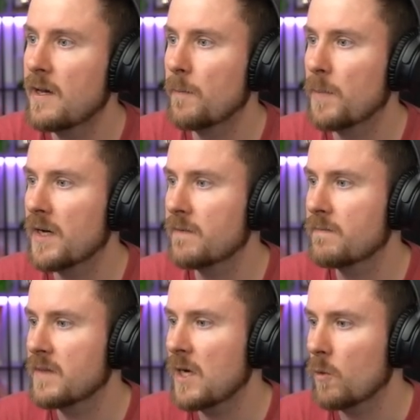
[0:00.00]
But
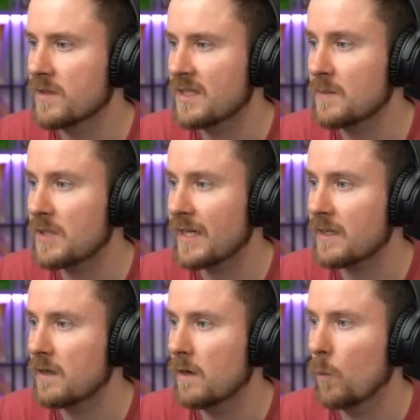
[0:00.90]
no, it seems
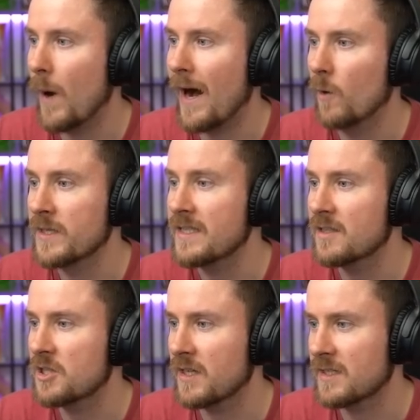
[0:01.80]
like, wow, he
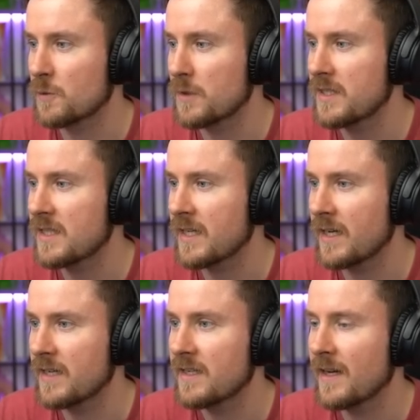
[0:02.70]
is just risking
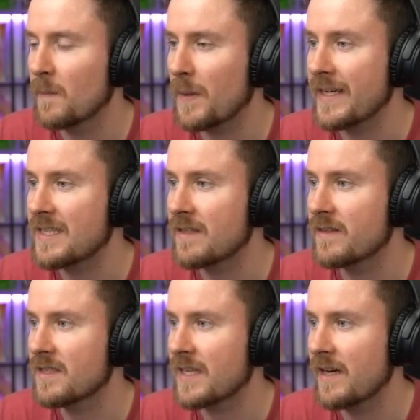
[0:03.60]
it and placing
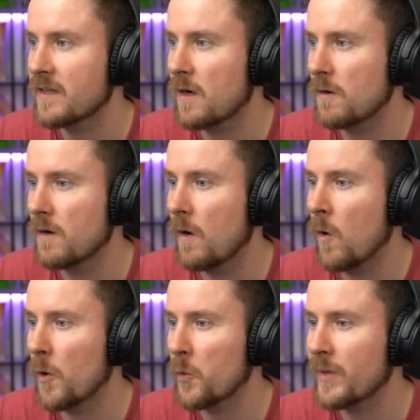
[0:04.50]
this cannon card
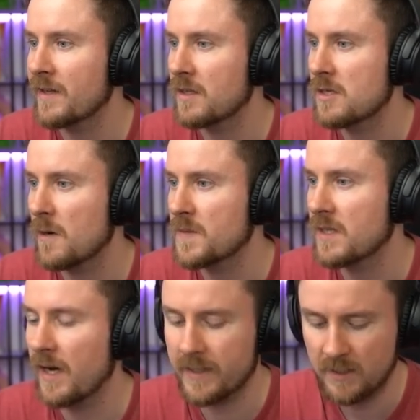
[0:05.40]
all the way at the top
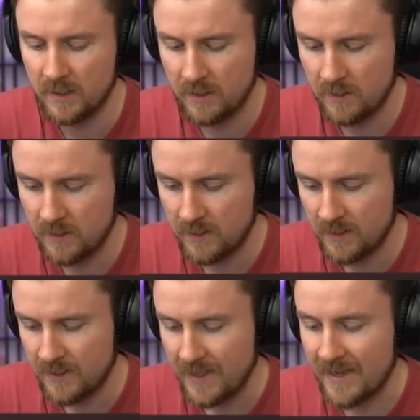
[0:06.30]
side.
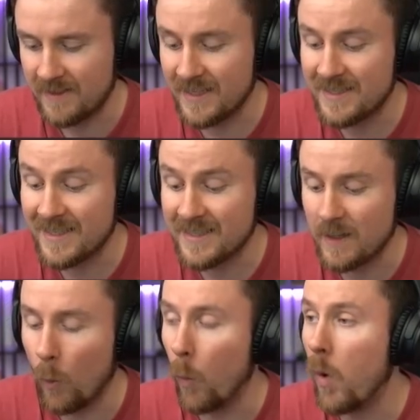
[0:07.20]
And this
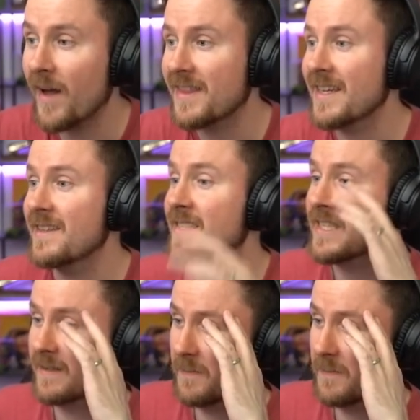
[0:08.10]
is, what in the...